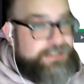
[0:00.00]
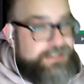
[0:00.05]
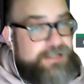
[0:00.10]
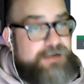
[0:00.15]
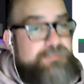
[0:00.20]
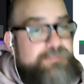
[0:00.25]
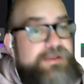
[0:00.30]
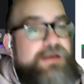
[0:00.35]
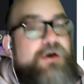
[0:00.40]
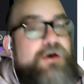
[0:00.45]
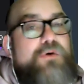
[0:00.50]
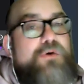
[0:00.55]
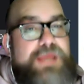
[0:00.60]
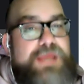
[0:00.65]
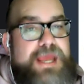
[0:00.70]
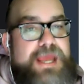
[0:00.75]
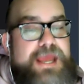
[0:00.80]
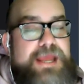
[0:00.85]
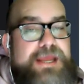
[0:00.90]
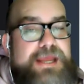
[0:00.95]
to be
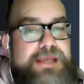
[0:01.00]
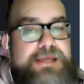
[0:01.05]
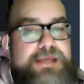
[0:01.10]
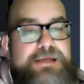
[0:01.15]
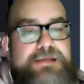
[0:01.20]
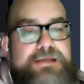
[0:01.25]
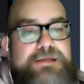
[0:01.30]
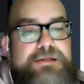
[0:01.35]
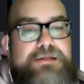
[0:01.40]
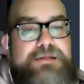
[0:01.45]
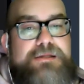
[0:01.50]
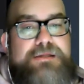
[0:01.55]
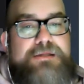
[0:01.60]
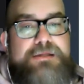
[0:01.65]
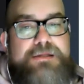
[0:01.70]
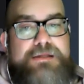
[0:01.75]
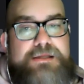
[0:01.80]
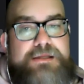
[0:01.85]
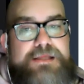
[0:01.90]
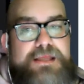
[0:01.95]
okay
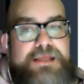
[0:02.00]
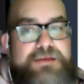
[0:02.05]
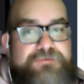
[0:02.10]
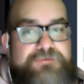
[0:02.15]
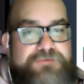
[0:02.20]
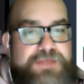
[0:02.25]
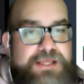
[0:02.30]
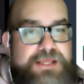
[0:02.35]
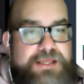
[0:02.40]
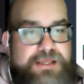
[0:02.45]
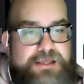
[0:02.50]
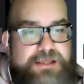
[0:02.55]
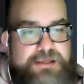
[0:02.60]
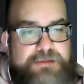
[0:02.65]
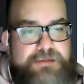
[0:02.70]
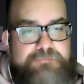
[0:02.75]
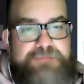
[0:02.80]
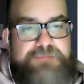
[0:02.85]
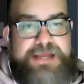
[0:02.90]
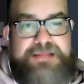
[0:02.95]
if
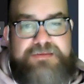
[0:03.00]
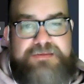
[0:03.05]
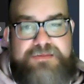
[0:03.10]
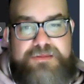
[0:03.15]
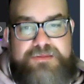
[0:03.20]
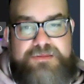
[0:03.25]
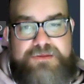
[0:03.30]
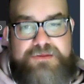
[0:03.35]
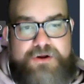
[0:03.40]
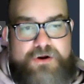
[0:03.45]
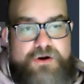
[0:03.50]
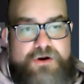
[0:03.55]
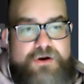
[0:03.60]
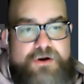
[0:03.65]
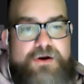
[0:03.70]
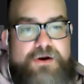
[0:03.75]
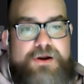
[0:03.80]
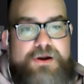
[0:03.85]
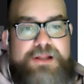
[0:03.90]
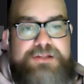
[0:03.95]
he bets the
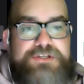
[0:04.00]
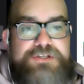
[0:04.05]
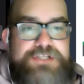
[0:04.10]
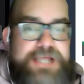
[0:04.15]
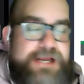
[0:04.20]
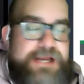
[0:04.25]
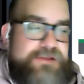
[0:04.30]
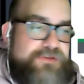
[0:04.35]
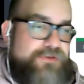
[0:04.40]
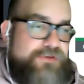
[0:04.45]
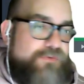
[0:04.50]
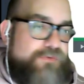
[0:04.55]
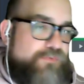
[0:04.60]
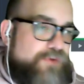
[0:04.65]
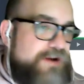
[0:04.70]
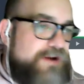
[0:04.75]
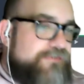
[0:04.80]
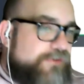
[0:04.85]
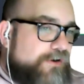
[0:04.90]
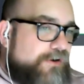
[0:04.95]
turn and checks the
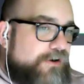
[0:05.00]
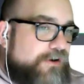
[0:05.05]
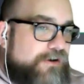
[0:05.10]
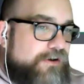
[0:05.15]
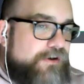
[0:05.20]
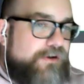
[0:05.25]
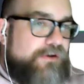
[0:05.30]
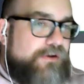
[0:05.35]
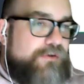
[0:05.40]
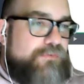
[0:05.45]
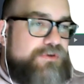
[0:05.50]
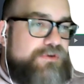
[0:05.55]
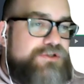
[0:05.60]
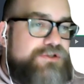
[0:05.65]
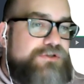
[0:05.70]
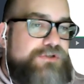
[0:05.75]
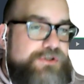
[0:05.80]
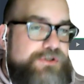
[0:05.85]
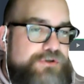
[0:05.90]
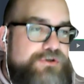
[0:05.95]
river, which
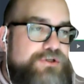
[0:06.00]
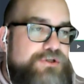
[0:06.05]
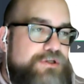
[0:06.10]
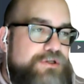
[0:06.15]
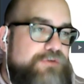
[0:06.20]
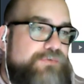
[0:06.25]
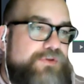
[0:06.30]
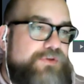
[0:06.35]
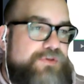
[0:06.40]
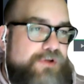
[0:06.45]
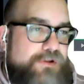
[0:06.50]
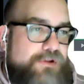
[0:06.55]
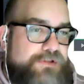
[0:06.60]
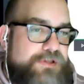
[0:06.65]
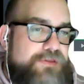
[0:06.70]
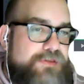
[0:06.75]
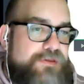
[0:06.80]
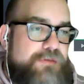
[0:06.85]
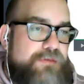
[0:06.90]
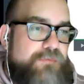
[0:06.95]
will usually result
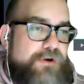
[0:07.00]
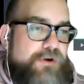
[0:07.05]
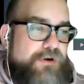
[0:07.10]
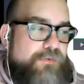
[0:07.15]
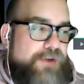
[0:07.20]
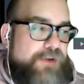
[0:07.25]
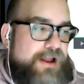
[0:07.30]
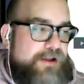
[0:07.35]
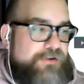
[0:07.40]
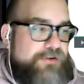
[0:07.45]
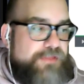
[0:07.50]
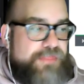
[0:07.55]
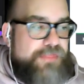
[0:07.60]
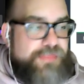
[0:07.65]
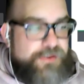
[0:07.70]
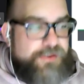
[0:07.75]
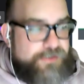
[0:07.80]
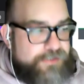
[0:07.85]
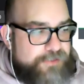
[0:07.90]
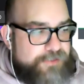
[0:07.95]
in somewhere around a
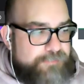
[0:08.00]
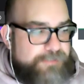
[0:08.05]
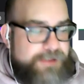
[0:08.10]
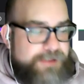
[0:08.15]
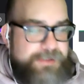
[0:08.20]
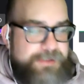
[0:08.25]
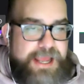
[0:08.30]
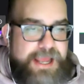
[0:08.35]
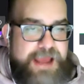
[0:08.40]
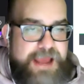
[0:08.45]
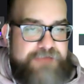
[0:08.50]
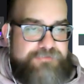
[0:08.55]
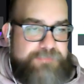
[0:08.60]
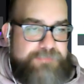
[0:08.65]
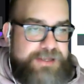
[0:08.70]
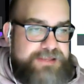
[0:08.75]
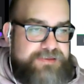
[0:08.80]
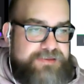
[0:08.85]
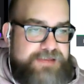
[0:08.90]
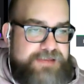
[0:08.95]
third, maybe half of
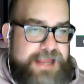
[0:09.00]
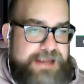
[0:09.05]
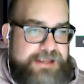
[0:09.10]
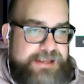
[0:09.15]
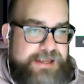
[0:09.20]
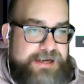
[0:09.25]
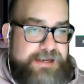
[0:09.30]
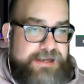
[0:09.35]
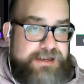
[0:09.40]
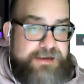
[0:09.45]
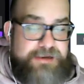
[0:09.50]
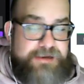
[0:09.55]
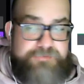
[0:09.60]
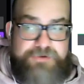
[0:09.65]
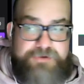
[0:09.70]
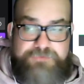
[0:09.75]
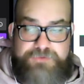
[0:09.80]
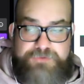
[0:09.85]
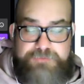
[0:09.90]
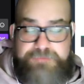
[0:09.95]
my stack getting in, even
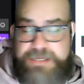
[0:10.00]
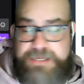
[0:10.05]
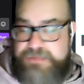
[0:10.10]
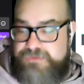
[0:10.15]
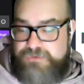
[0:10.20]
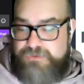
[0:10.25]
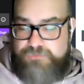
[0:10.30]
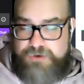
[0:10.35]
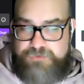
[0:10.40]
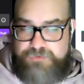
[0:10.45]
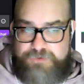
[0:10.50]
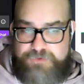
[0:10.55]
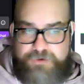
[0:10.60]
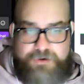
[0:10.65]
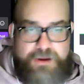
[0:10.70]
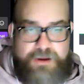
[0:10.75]
if he bets the river.